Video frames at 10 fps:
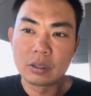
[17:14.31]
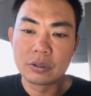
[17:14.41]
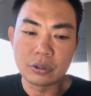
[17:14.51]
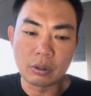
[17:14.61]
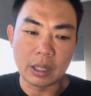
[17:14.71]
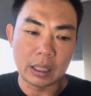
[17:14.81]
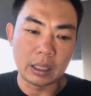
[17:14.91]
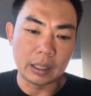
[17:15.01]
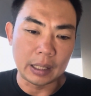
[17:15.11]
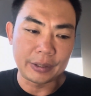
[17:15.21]
So
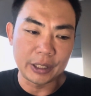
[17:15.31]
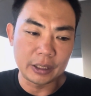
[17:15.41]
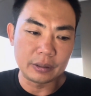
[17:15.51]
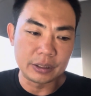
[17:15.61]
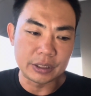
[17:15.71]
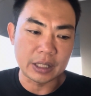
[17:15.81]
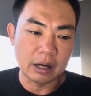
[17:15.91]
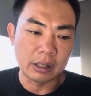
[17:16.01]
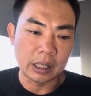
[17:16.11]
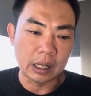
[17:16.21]
I think this is
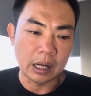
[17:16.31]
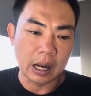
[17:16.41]
how